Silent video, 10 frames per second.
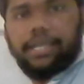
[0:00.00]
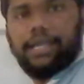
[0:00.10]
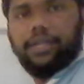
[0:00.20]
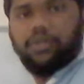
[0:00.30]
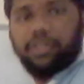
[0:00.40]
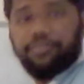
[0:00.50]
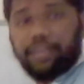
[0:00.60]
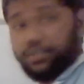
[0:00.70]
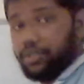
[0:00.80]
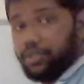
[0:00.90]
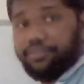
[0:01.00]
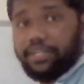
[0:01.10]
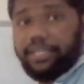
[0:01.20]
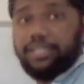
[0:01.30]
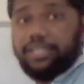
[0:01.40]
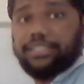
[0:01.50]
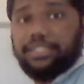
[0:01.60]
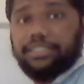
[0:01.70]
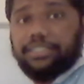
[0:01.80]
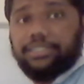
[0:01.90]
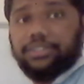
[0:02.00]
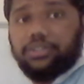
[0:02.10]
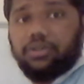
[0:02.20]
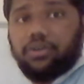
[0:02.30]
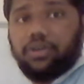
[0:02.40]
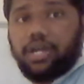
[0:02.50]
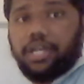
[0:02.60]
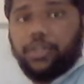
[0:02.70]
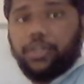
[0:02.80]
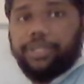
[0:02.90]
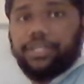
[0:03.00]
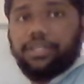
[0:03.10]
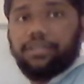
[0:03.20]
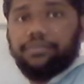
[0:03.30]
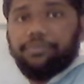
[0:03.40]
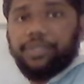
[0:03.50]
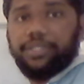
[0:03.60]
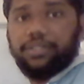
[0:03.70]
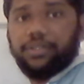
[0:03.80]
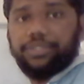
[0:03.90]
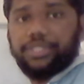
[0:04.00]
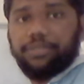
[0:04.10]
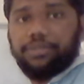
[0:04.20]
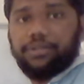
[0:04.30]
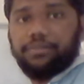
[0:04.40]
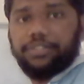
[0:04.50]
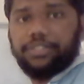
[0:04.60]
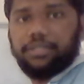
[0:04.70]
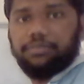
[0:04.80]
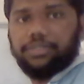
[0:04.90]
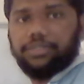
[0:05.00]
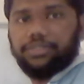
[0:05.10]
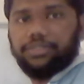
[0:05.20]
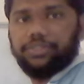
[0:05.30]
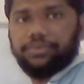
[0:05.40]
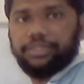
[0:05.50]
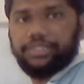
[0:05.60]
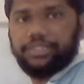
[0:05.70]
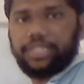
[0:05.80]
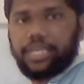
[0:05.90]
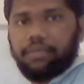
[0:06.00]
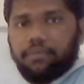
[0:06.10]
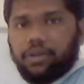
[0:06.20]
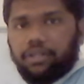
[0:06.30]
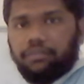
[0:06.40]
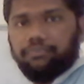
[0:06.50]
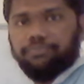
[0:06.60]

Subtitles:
and 25 at 25 degrees Celsius. So 100 cubic centimeter of the sample solution was in a shaking bottle.